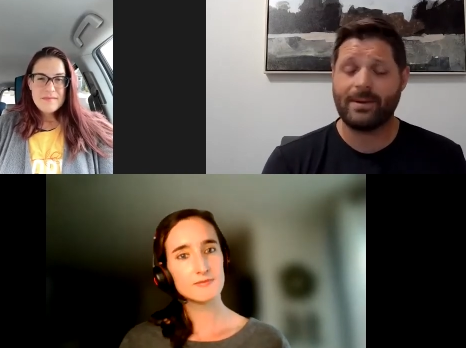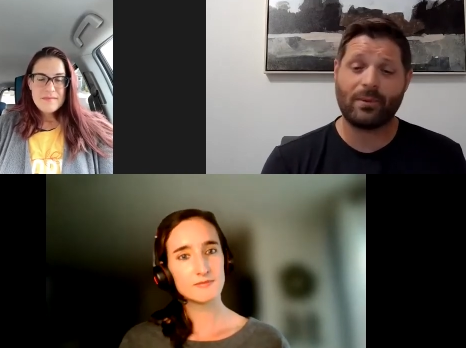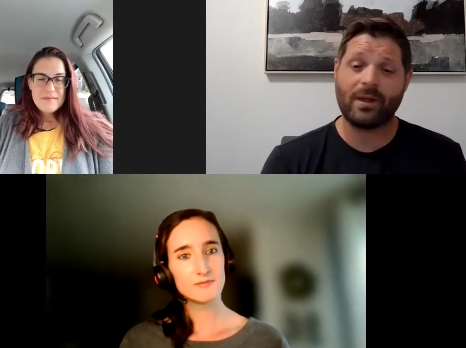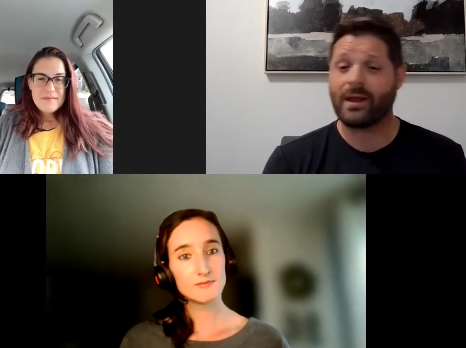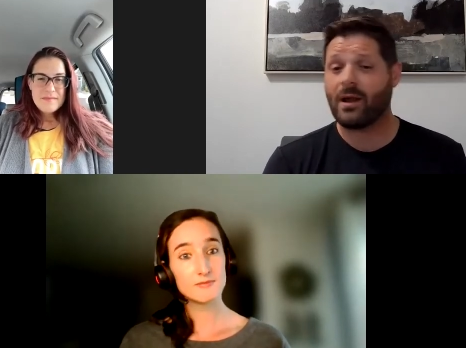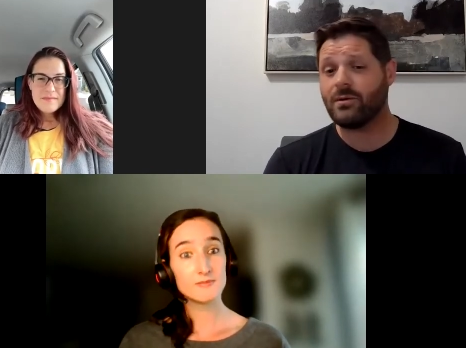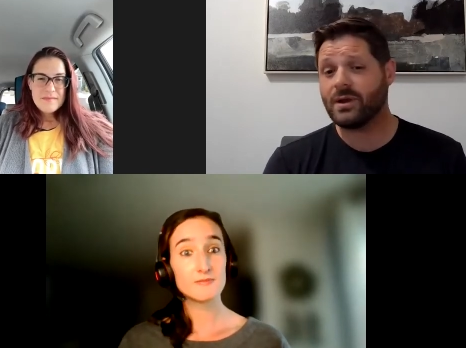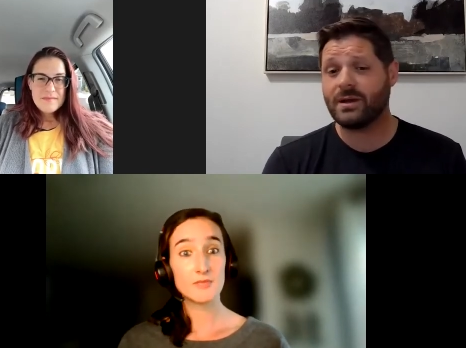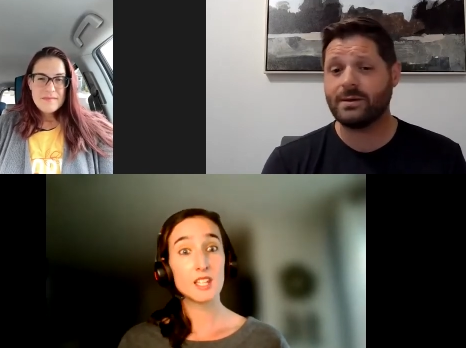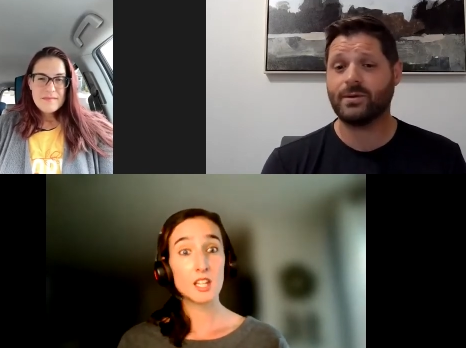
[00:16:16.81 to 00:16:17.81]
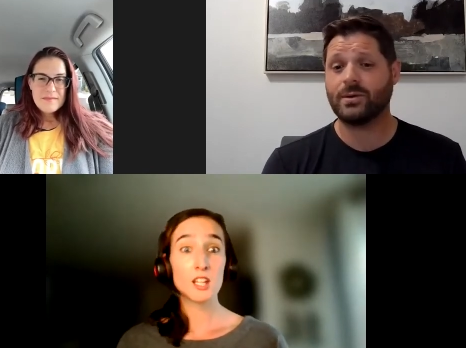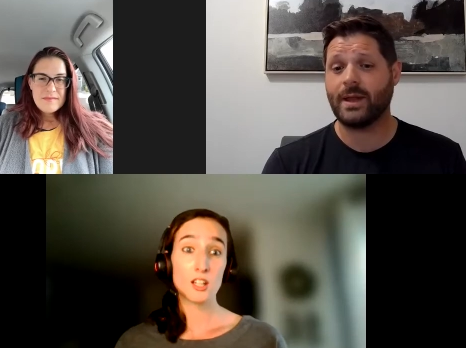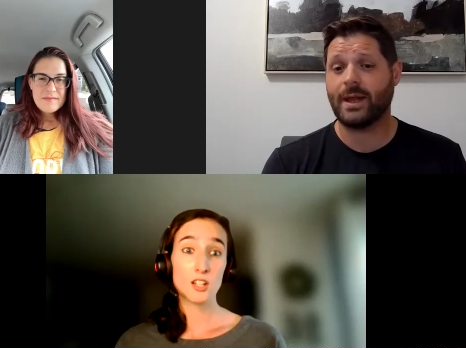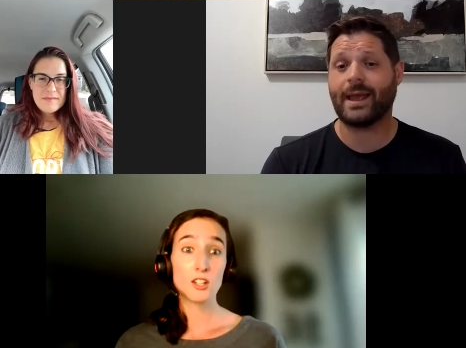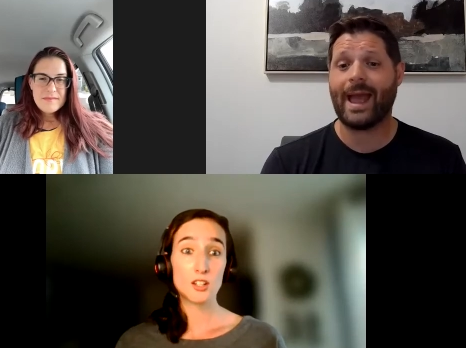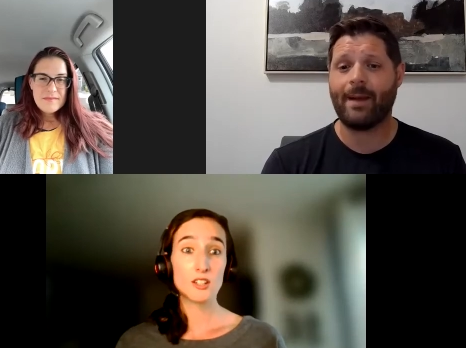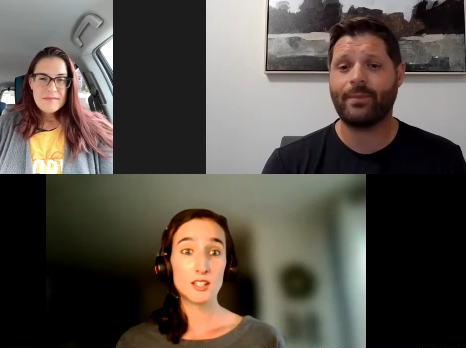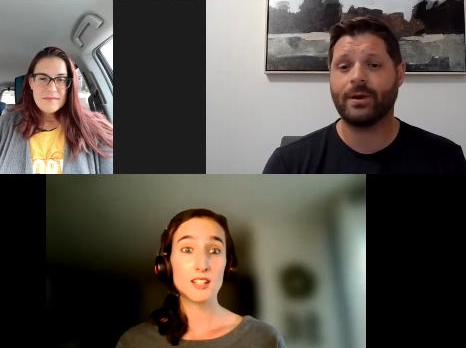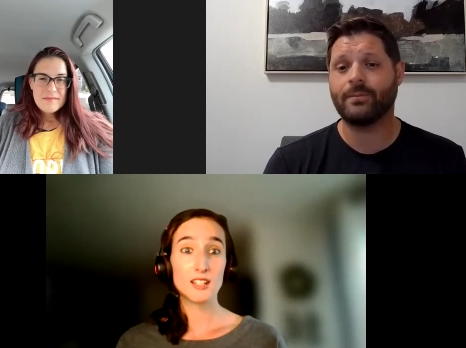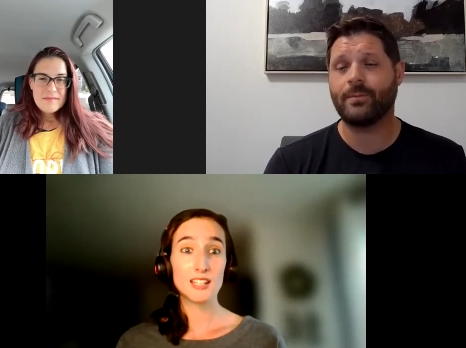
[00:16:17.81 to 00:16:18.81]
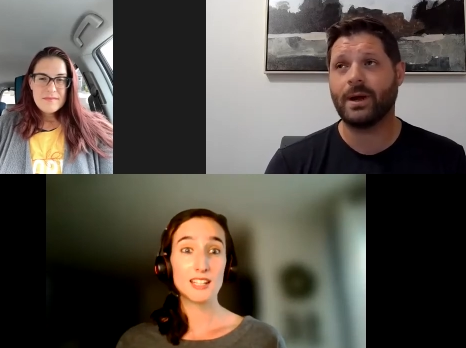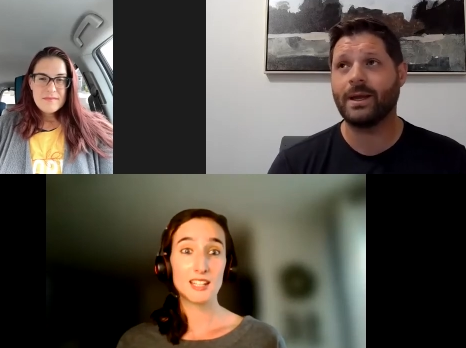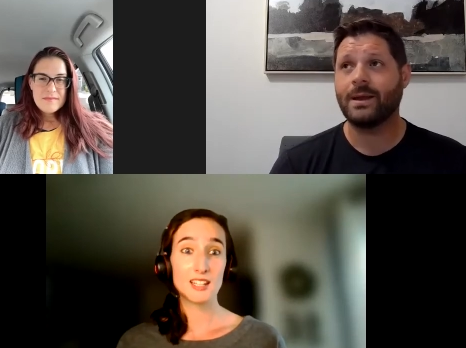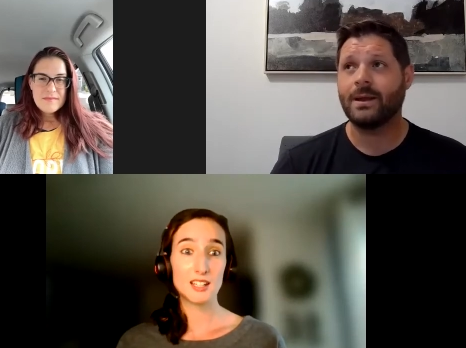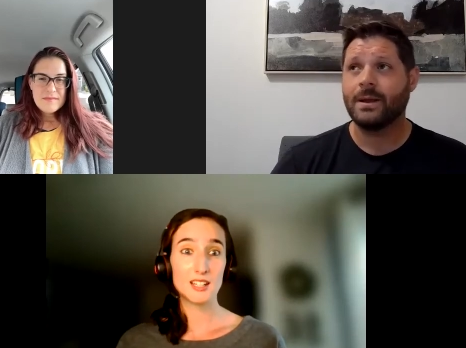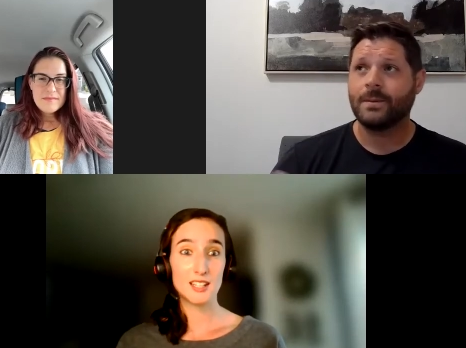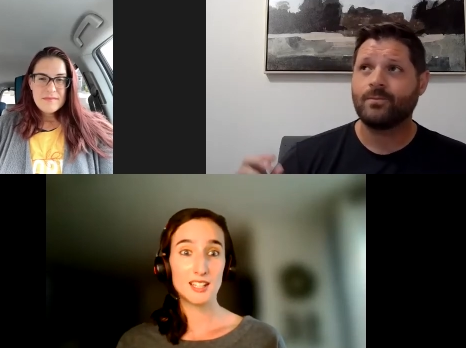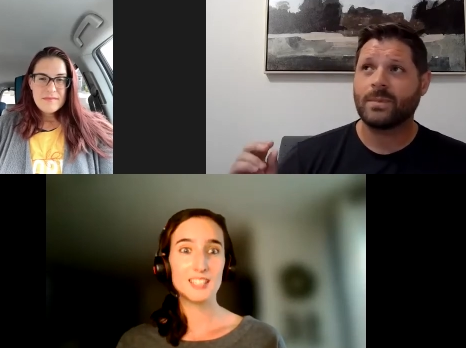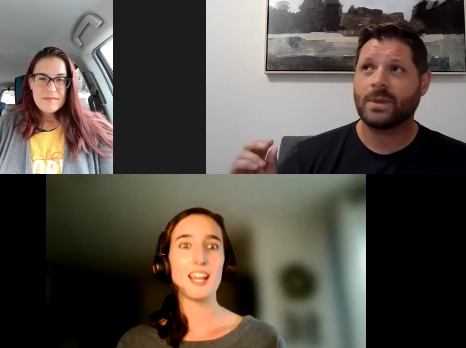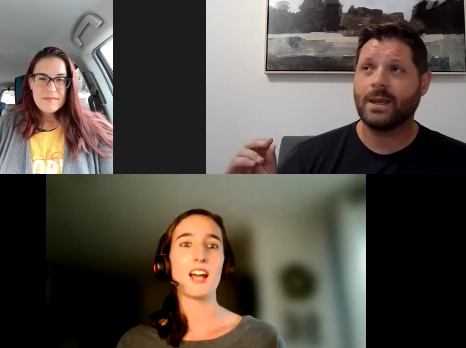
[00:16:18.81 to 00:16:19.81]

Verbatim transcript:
Speaker 1: people are like, oh, good, you were like happier. But yeah